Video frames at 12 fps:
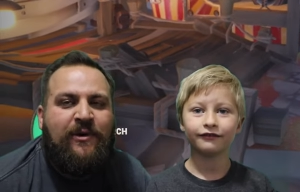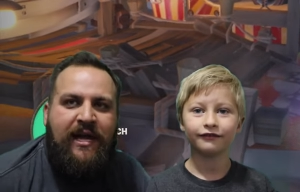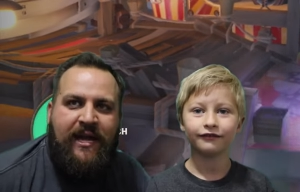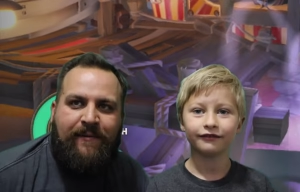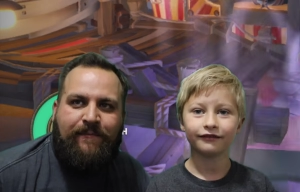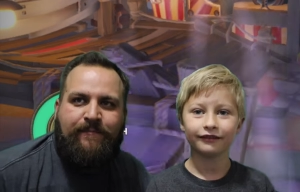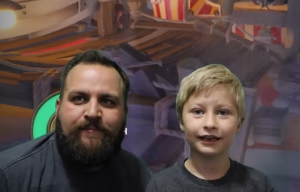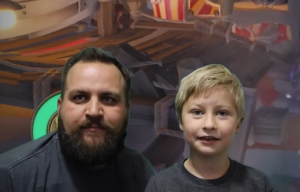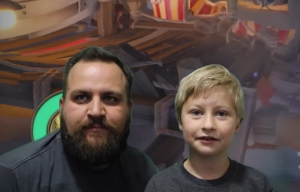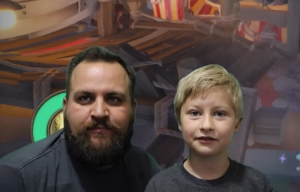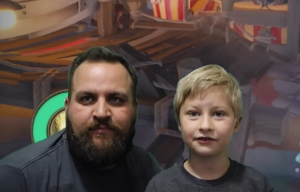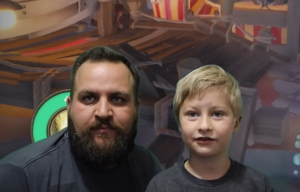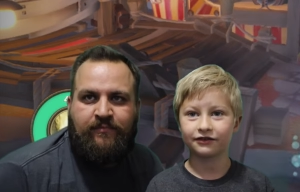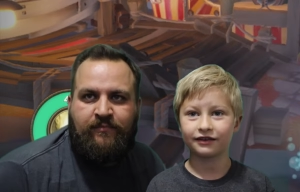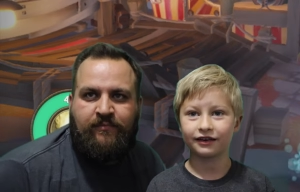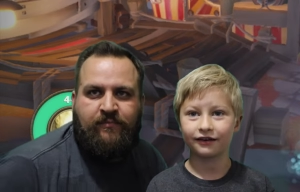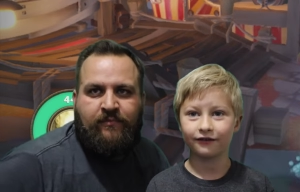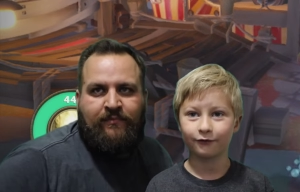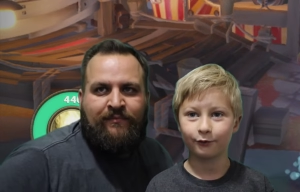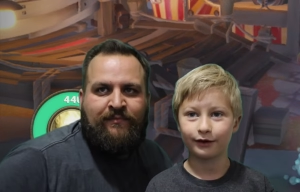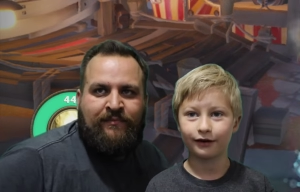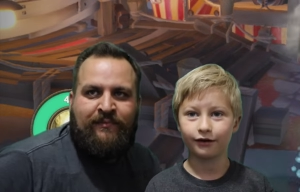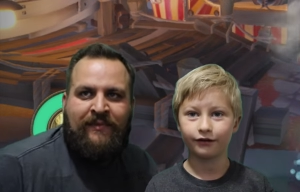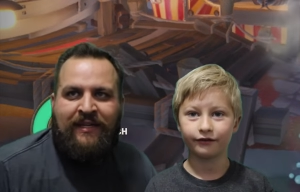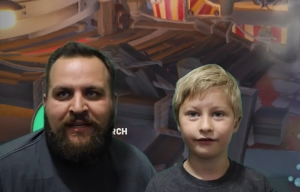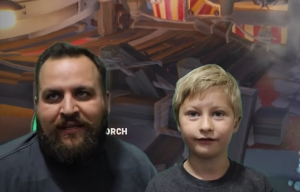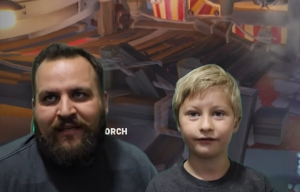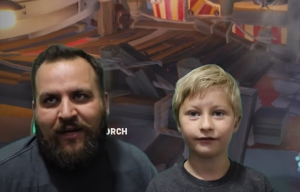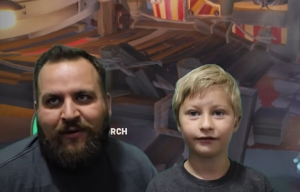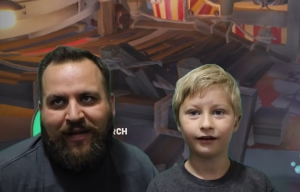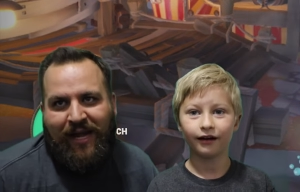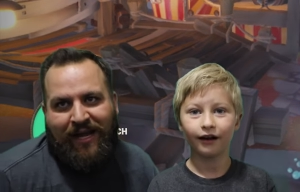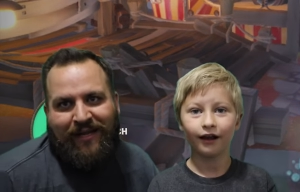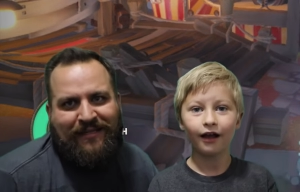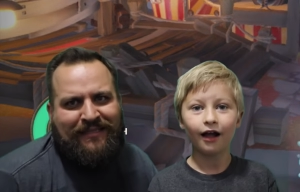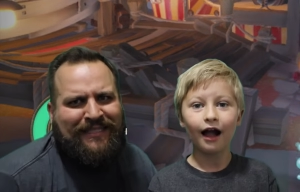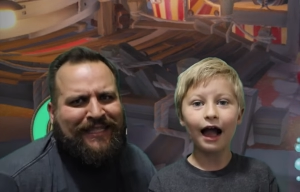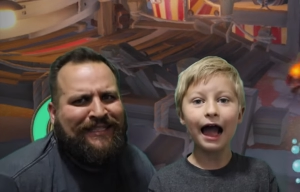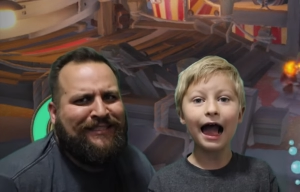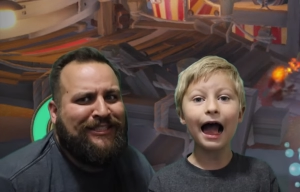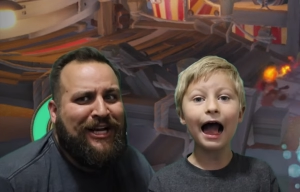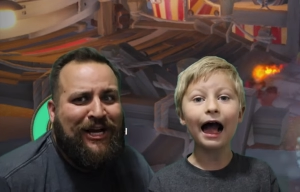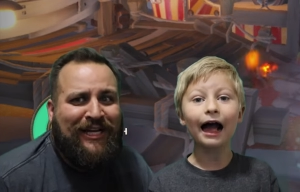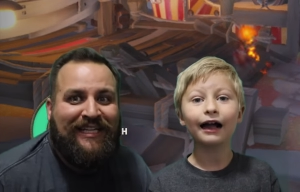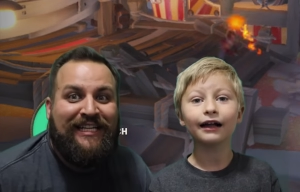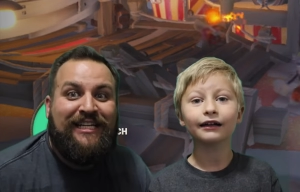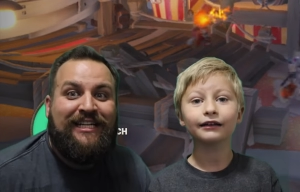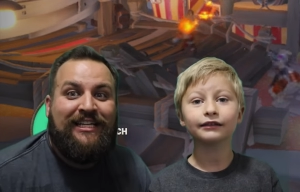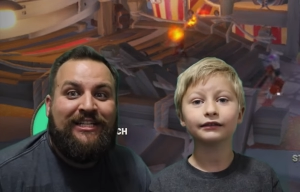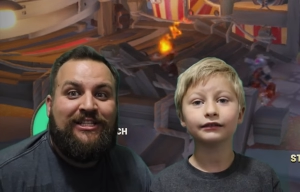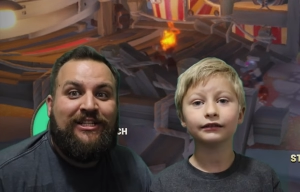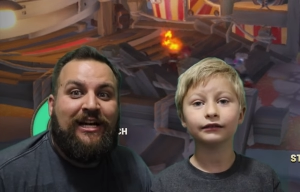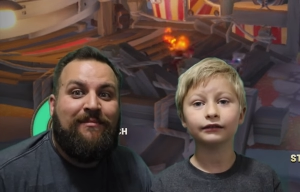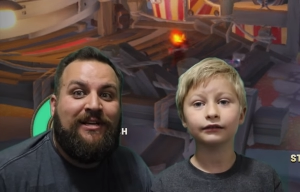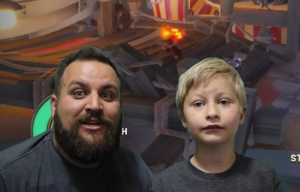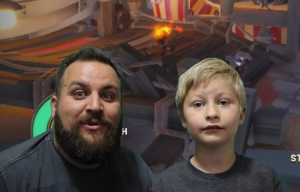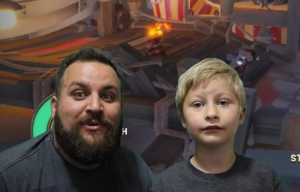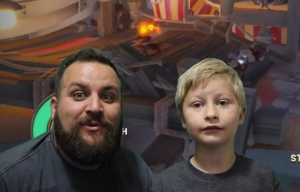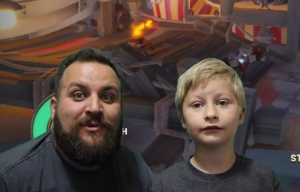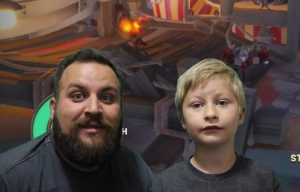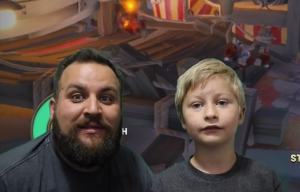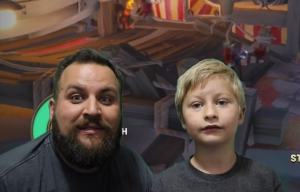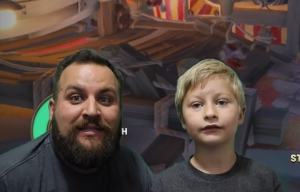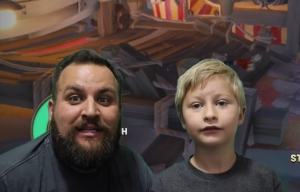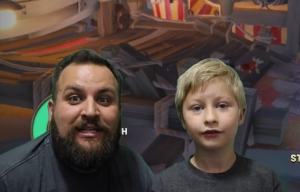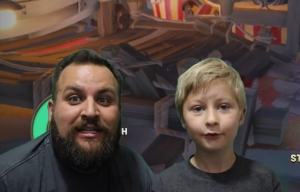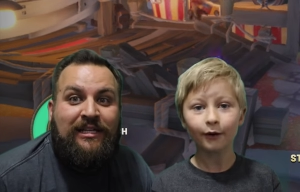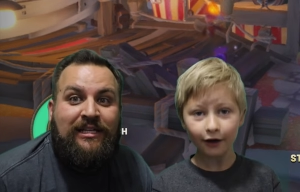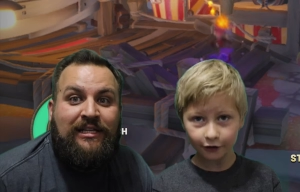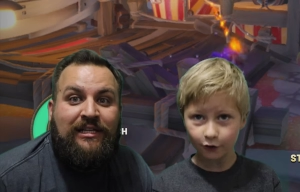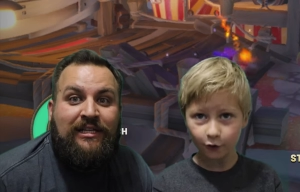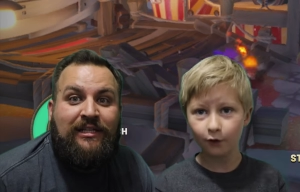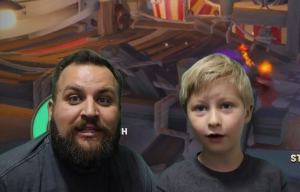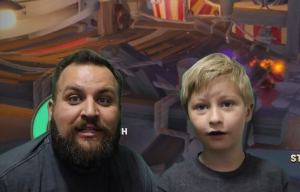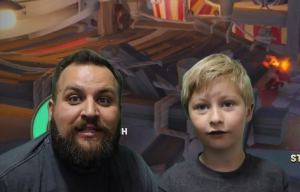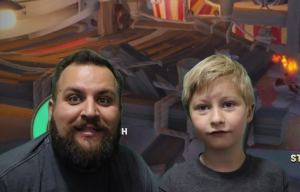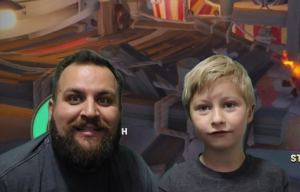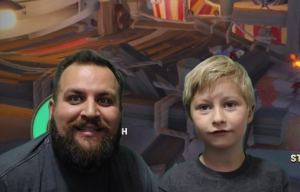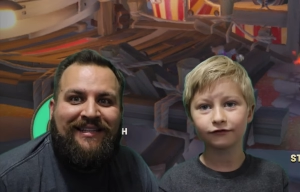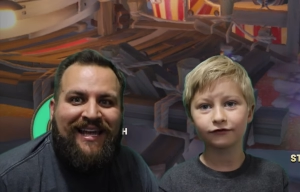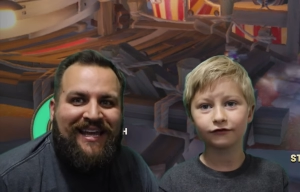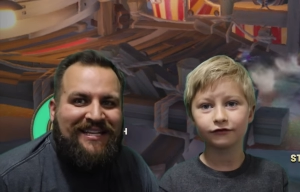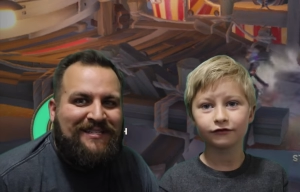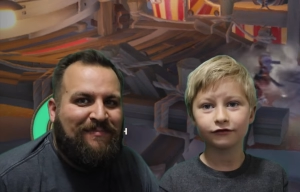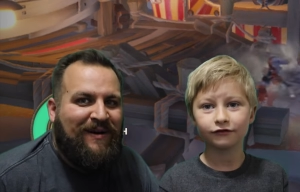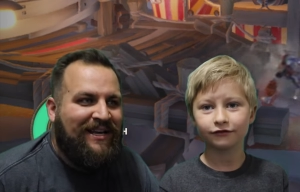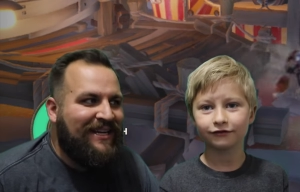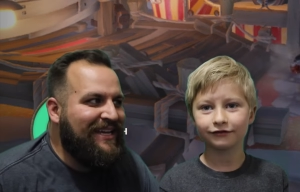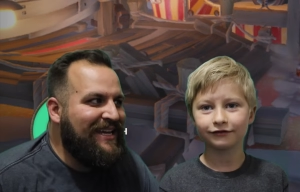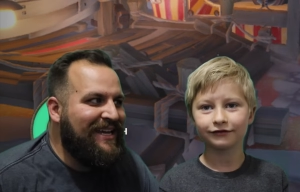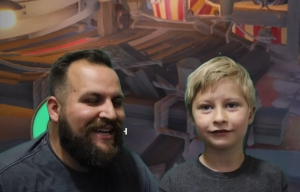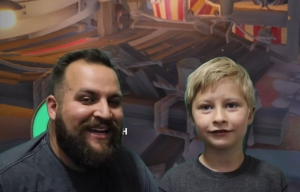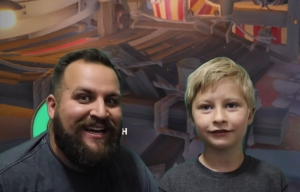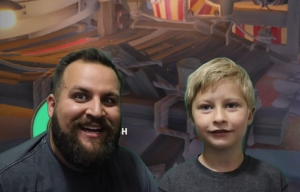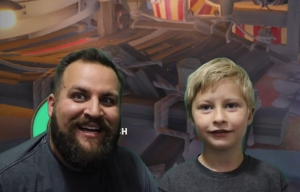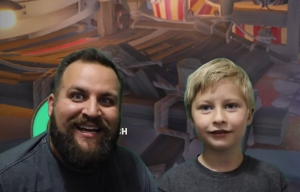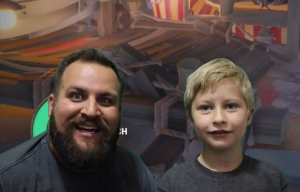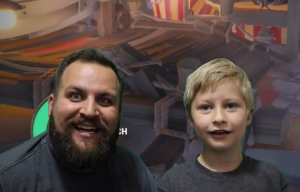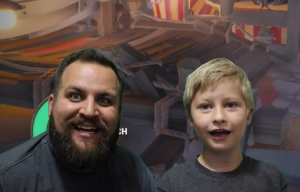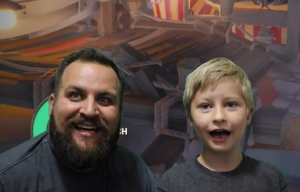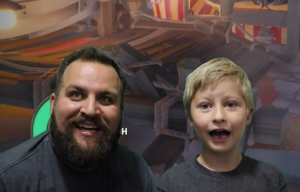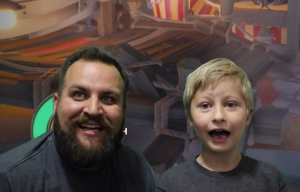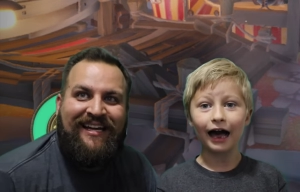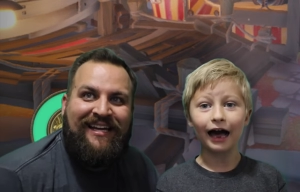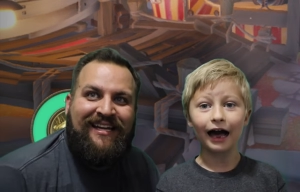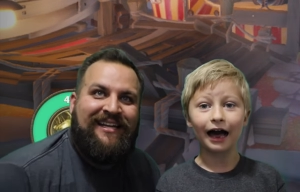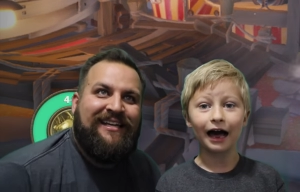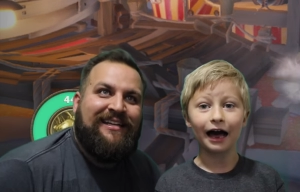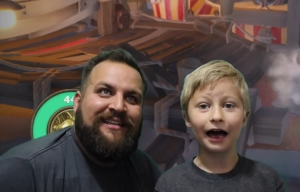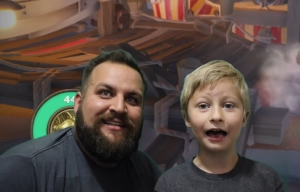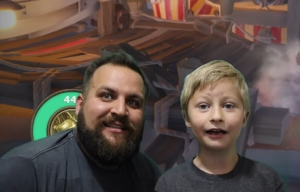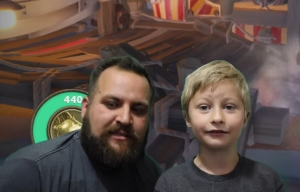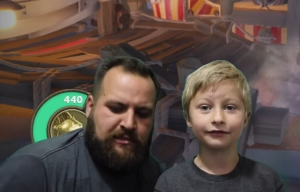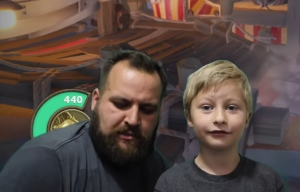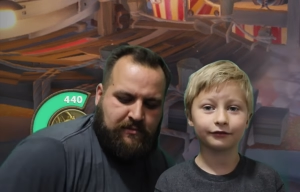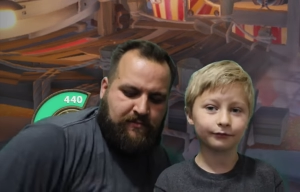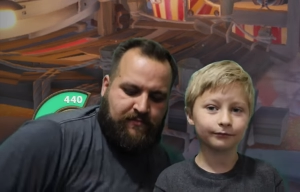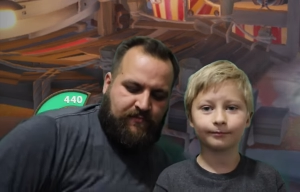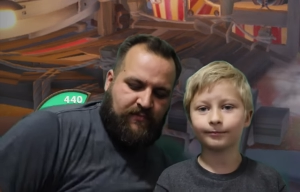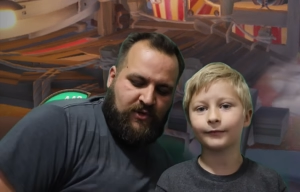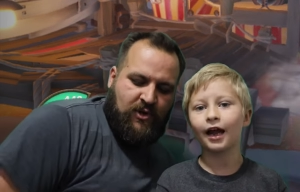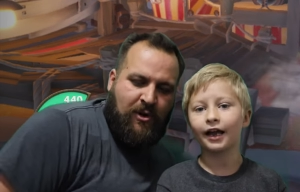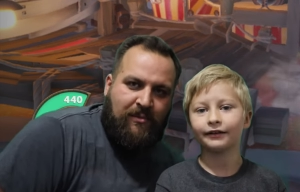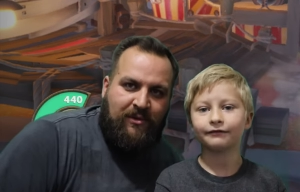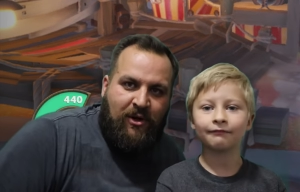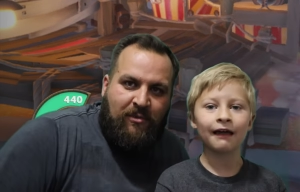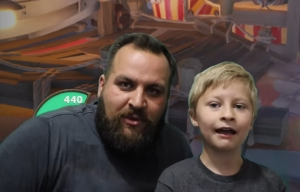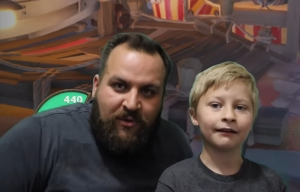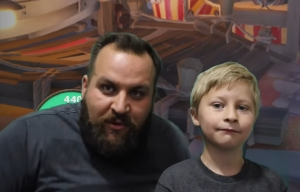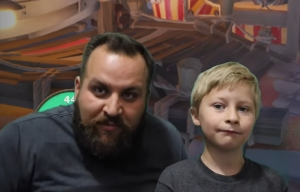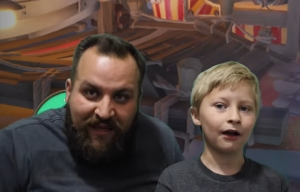Speaker 1: Okay. That's just kind of weird. Okay. Just try to be cool.
Speaker 2: You are cool.
Speaker 1: Thanks, buddy. Ah.
Speaker 2: Oh,
Speaker 1: normally when we